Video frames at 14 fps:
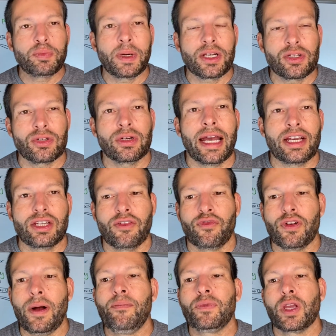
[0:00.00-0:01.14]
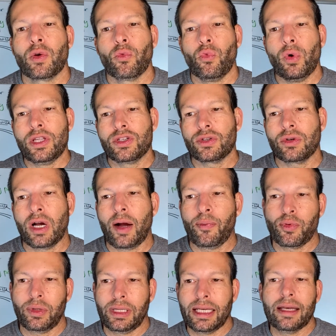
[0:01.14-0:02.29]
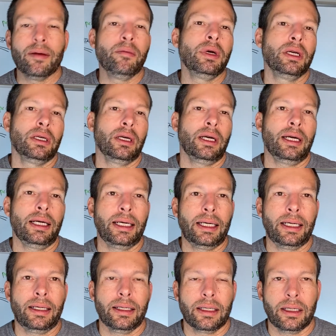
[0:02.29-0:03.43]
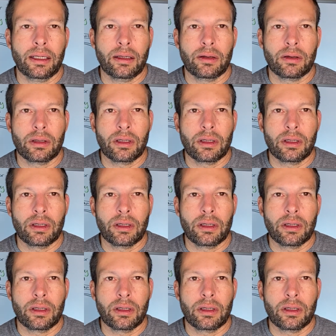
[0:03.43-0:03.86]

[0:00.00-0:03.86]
pictures are actually from Windsor Upper Limb, and